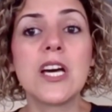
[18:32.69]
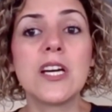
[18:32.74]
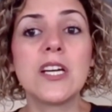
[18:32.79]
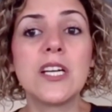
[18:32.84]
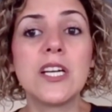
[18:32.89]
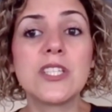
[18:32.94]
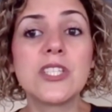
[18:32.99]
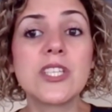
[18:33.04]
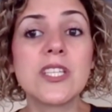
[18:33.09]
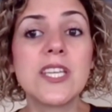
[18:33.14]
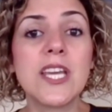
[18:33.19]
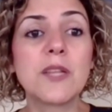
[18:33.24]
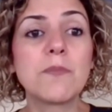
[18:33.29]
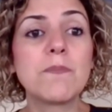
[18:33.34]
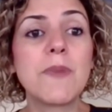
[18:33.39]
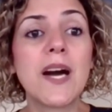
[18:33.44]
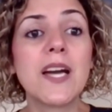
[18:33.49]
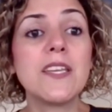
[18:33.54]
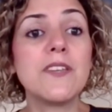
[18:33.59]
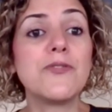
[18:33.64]
to get
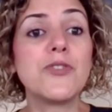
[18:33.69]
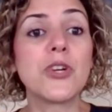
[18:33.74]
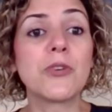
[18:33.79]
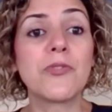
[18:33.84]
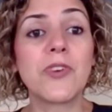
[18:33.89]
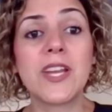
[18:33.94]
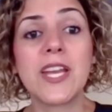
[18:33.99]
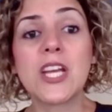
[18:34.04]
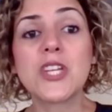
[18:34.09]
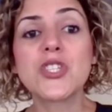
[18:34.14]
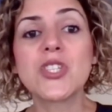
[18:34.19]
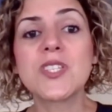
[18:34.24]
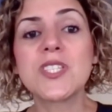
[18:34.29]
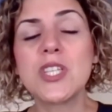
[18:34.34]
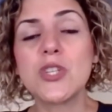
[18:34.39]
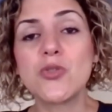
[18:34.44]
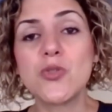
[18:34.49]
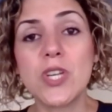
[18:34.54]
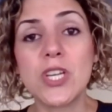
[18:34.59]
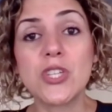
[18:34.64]
by if your financial
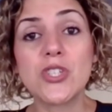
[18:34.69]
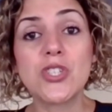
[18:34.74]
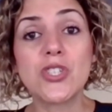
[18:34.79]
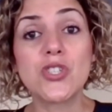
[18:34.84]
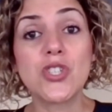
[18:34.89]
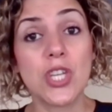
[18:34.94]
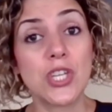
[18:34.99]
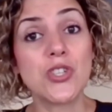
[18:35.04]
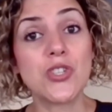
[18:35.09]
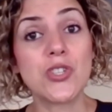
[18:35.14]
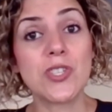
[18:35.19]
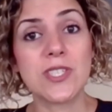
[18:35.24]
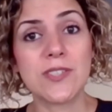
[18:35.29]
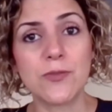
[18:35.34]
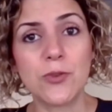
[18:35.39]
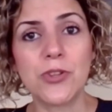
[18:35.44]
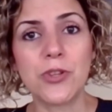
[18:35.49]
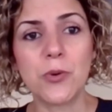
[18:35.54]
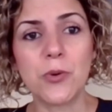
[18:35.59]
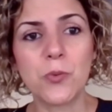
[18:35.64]
situation changes
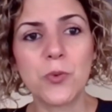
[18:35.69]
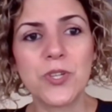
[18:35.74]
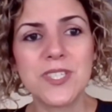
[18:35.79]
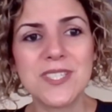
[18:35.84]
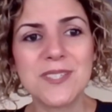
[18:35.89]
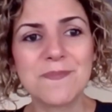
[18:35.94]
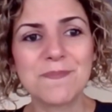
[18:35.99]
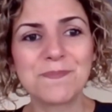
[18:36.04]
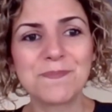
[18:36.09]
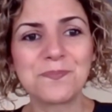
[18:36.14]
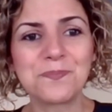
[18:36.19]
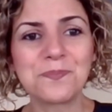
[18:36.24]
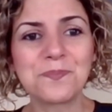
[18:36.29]
for the worse.